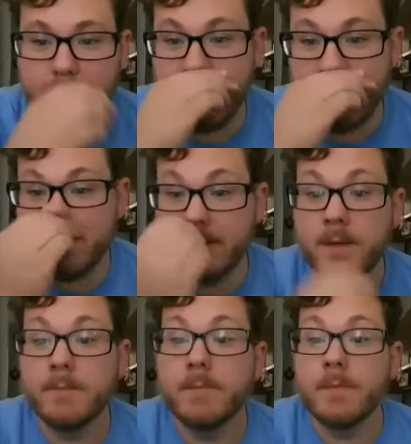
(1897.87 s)
I, I guess
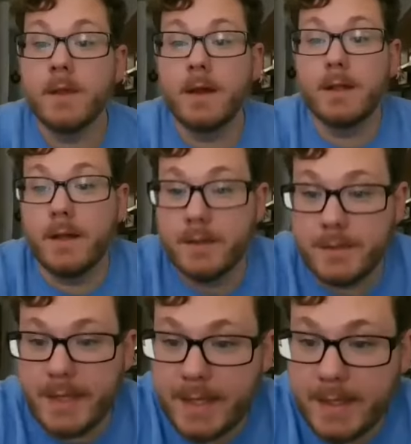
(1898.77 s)
uh, uh,
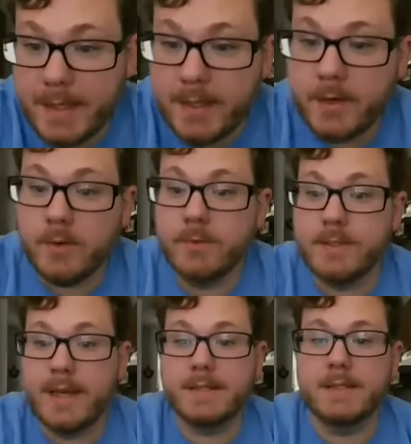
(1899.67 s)
Danny here
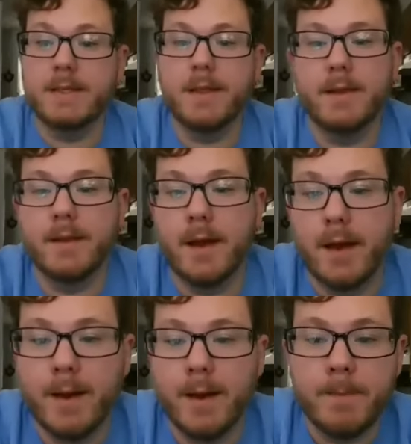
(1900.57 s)
was asking,
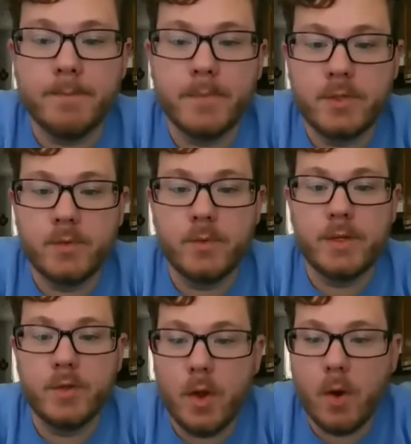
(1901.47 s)
um, do
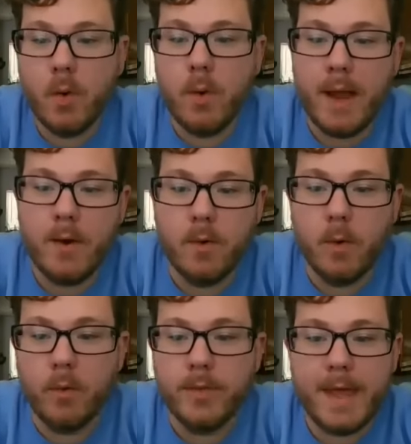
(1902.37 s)
we know how
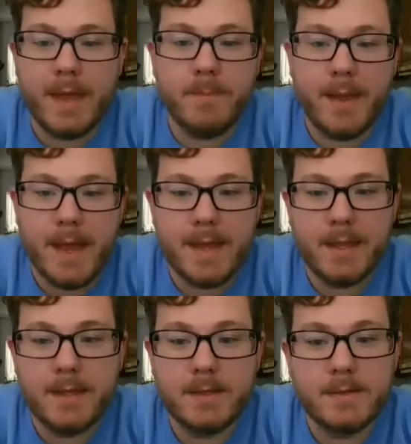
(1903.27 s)
old that
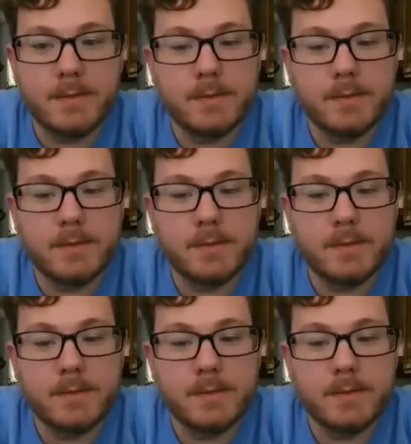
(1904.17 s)
bag is?